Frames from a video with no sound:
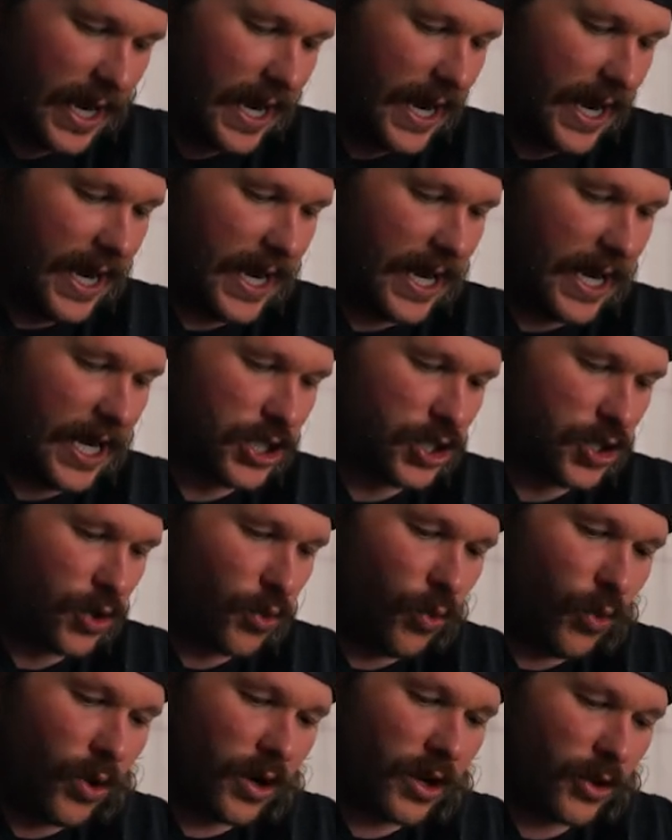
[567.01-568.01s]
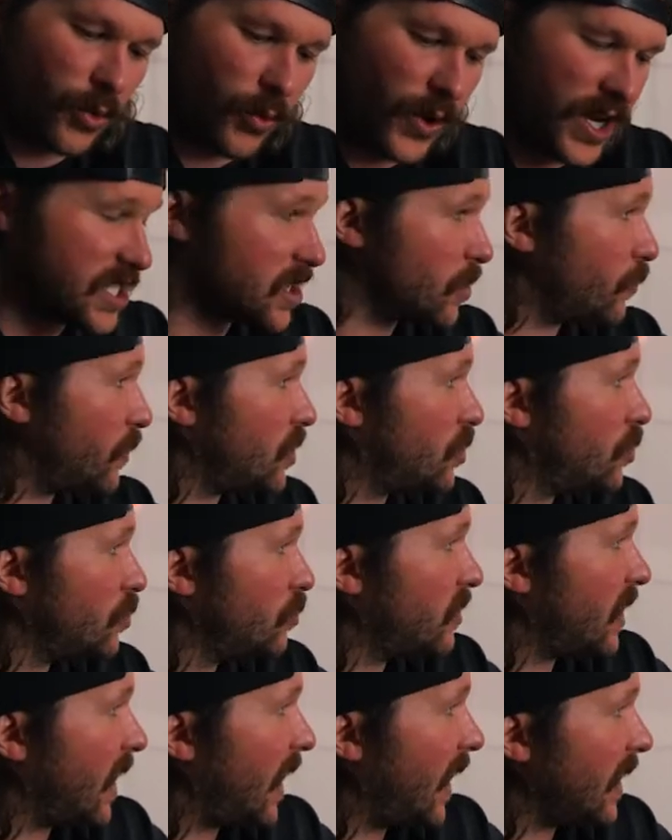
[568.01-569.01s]
And one of the ways that we
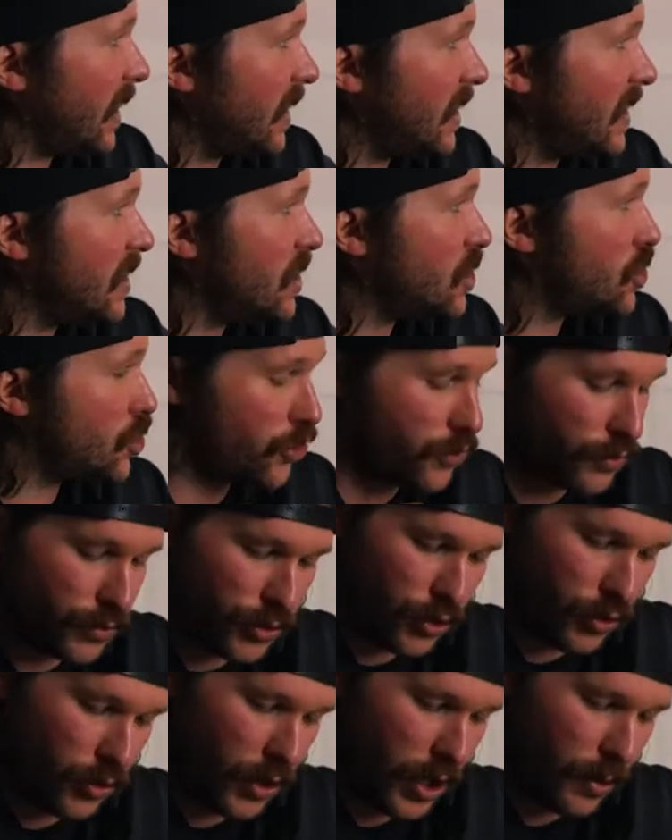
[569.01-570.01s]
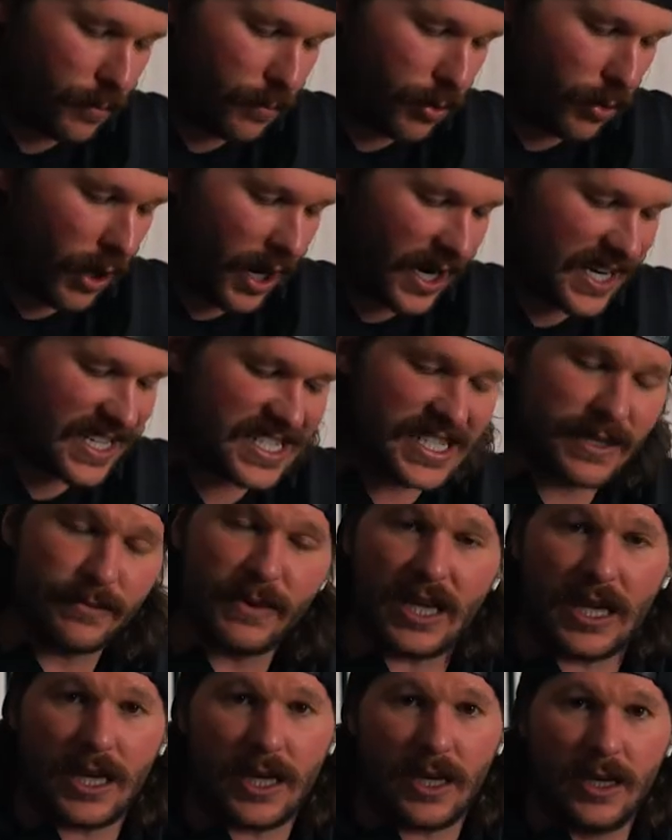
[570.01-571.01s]
do that is through
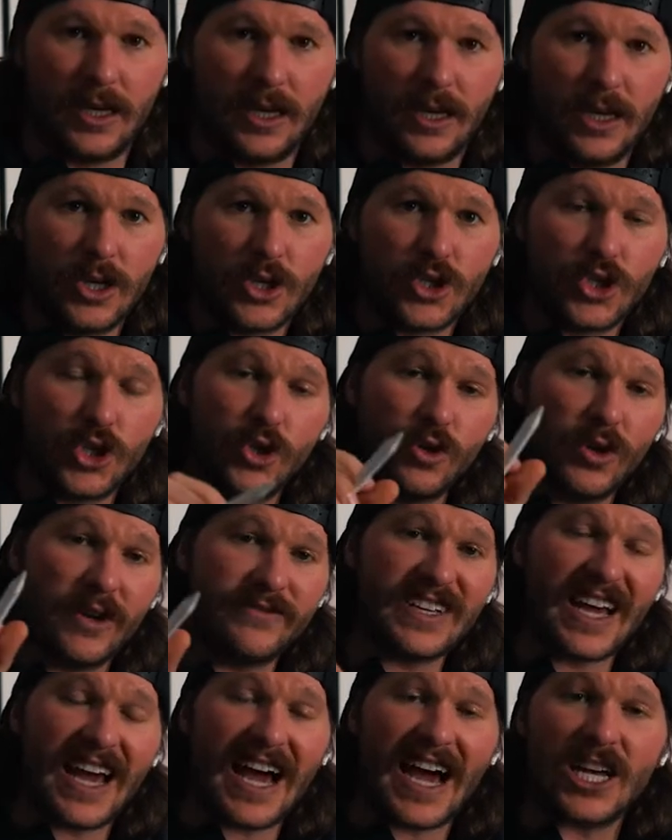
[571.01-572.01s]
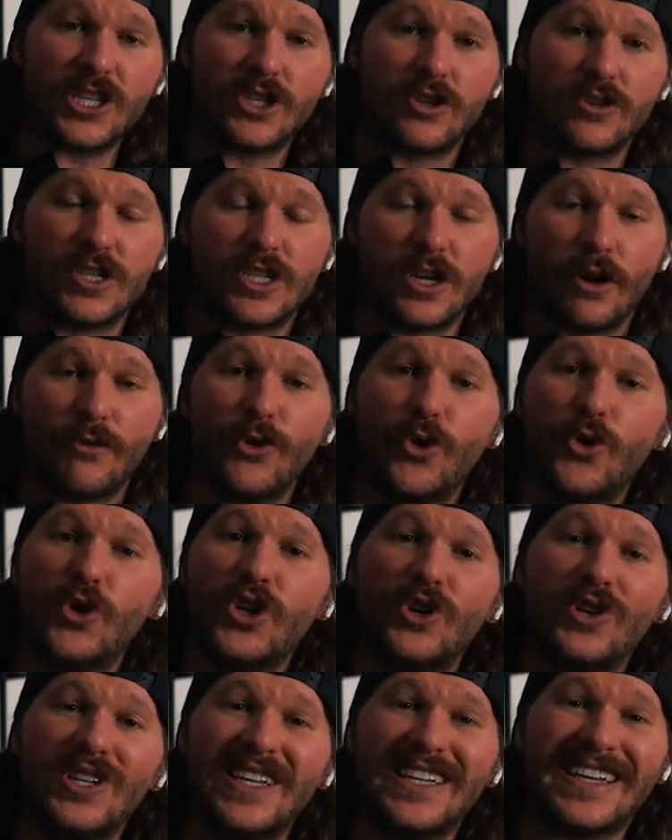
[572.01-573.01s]
proximity. So you have to ask yourself who do
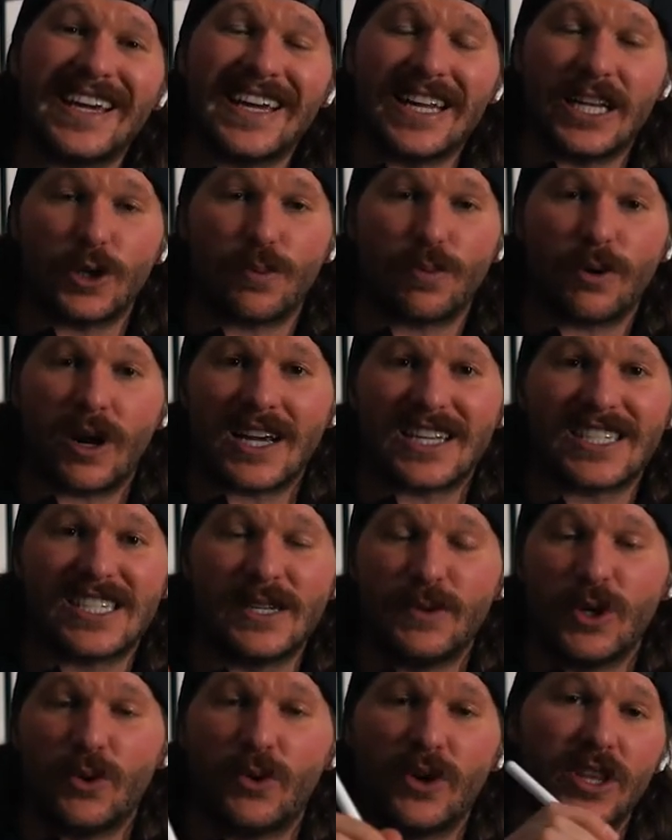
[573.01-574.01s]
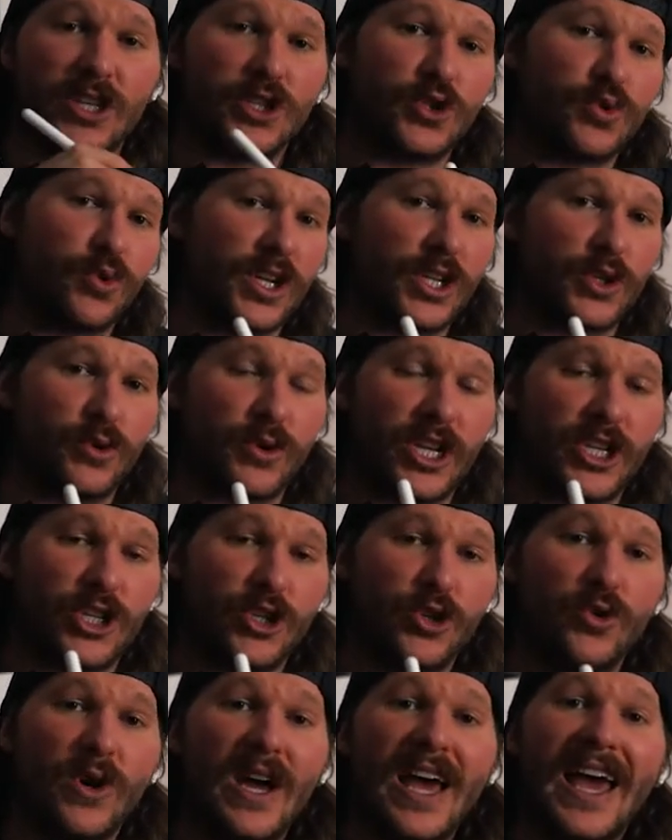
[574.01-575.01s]
you need to get into proximity with in
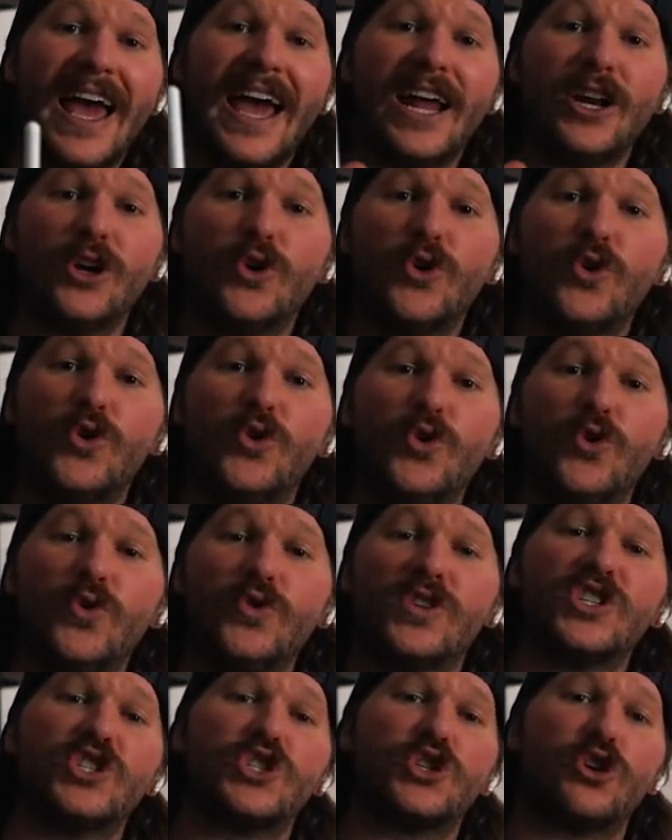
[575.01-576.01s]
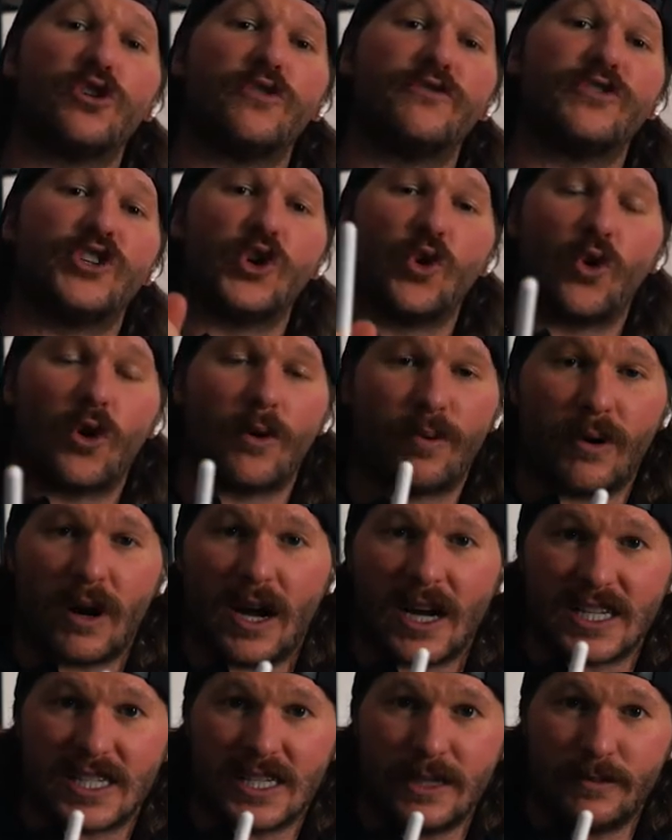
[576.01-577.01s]
2022 and who deserves your
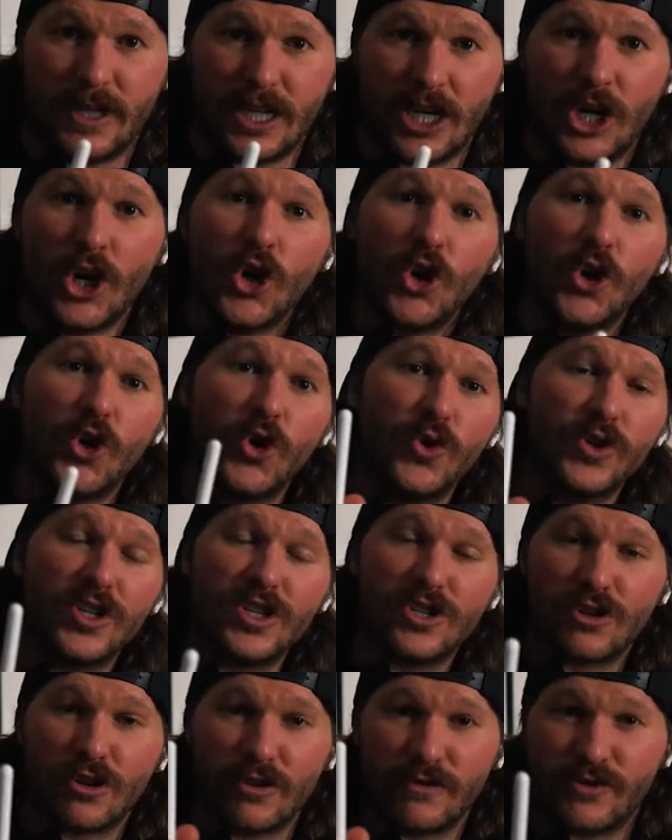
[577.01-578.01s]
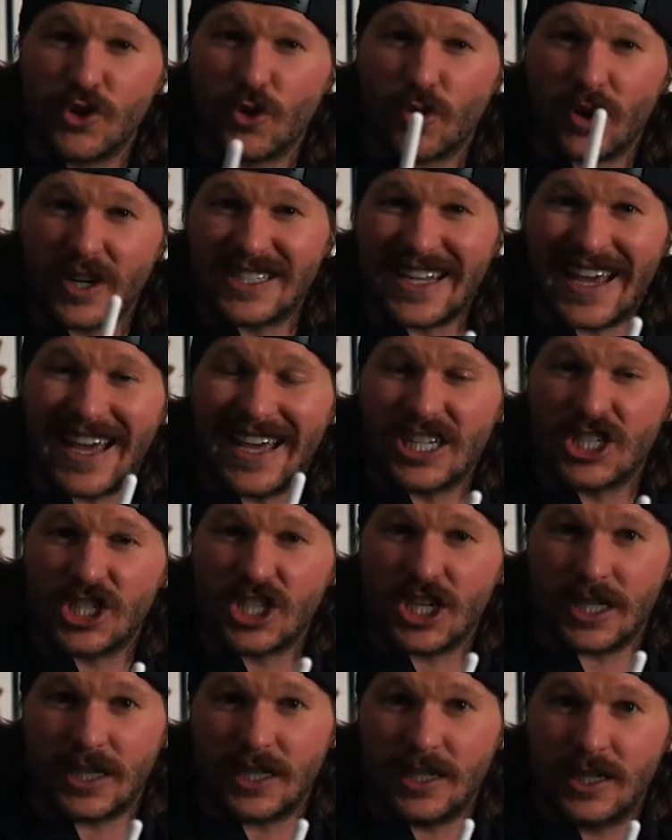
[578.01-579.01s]
proximity? Who deserves your
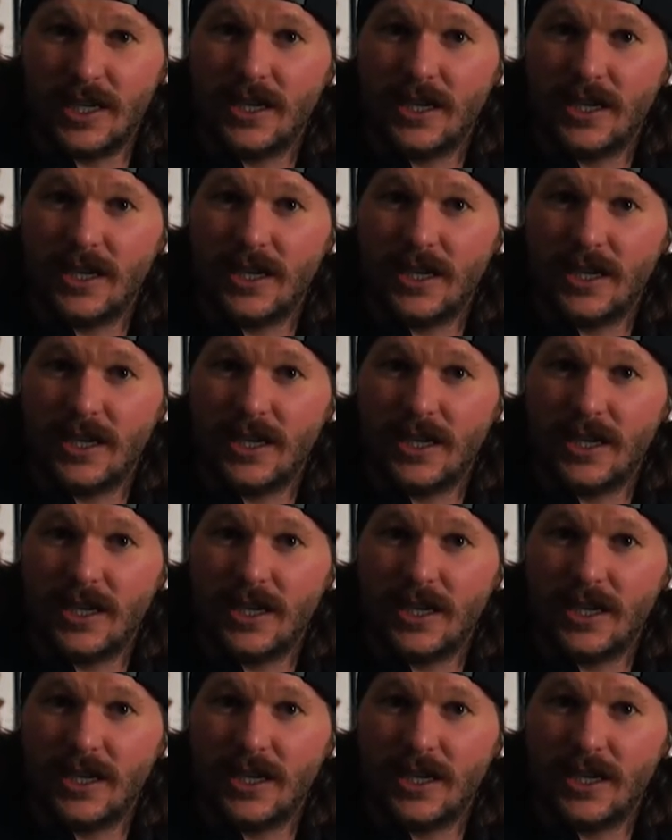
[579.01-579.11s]
attention?